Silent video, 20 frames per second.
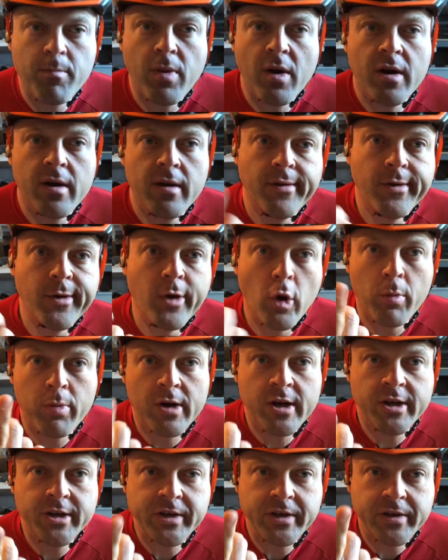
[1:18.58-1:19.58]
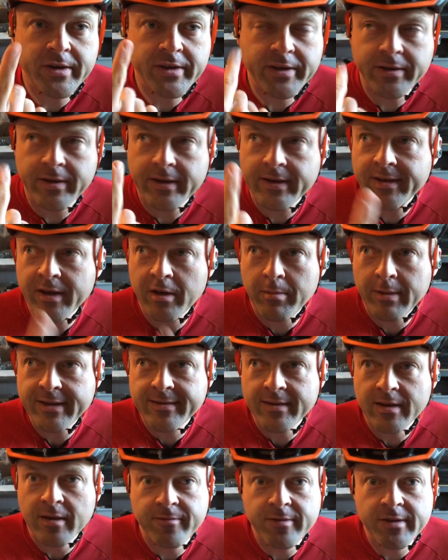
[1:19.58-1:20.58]
Part of the no pressure deal I tell
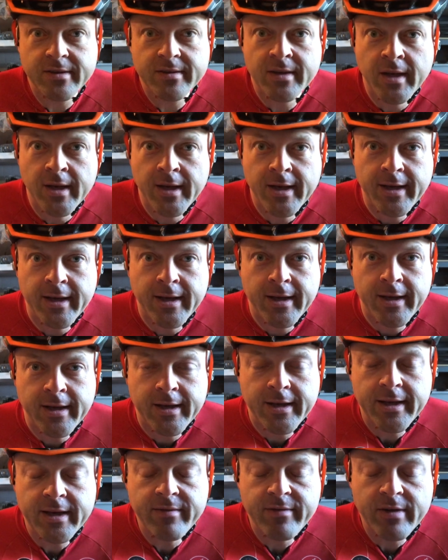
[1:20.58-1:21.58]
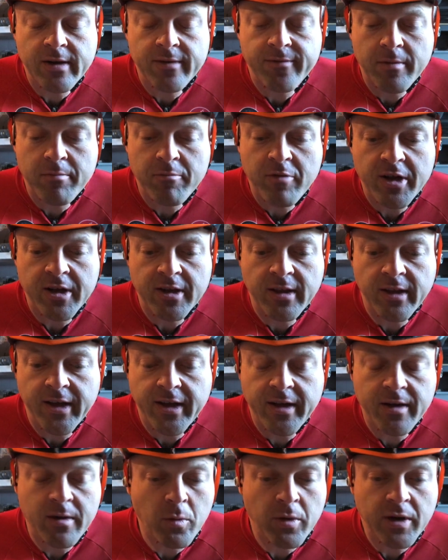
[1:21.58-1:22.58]
myself is, even if I'm running
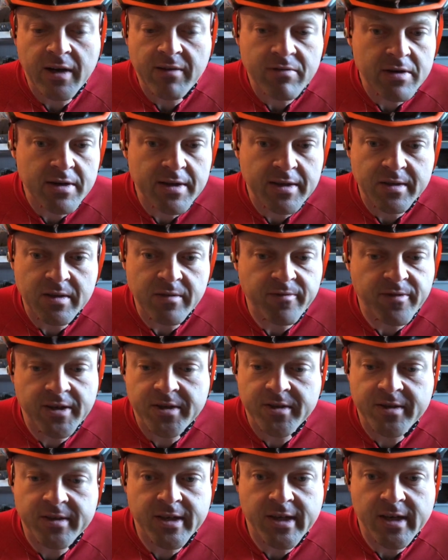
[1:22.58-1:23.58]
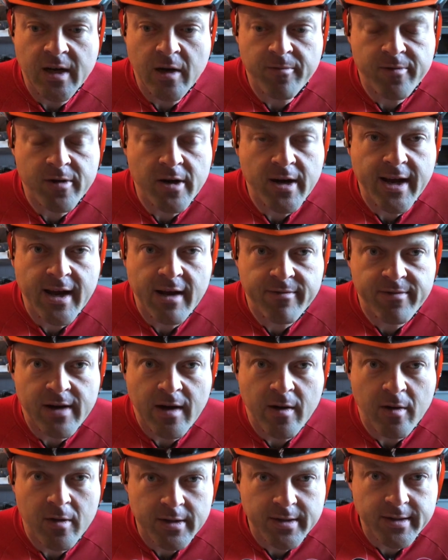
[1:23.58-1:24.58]
late or whatever else, if I just get out for a half an
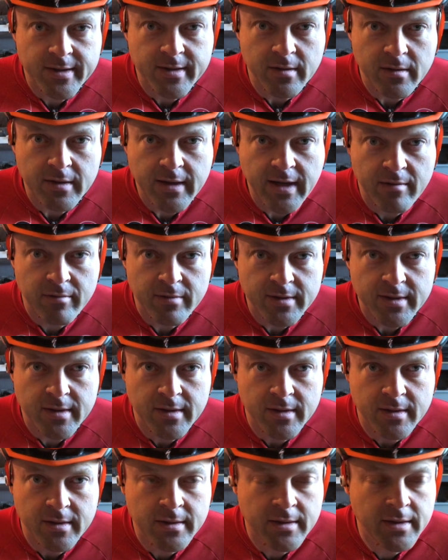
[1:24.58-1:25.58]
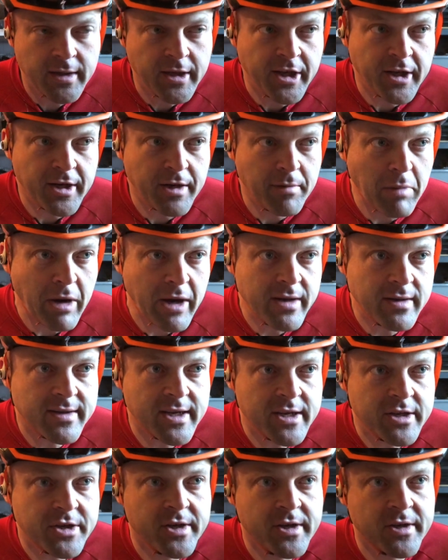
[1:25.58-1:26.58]
hour, it still counts. And my
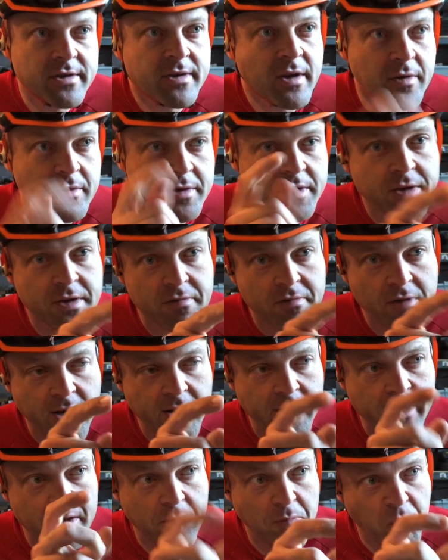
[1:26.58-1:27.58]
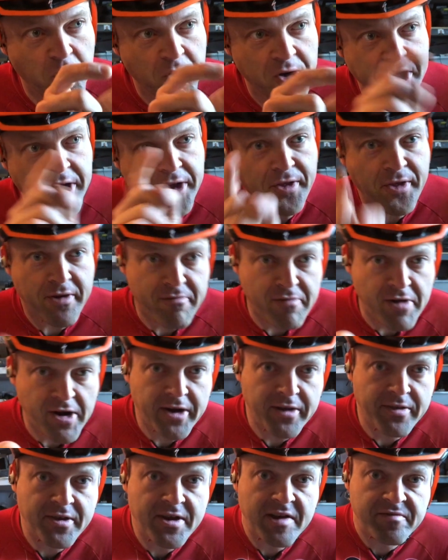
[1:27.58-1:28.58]
intention is always to ride in the morning and then
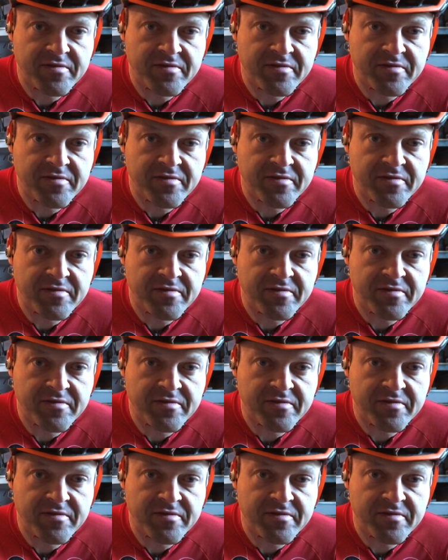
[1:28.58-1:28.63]
ride in the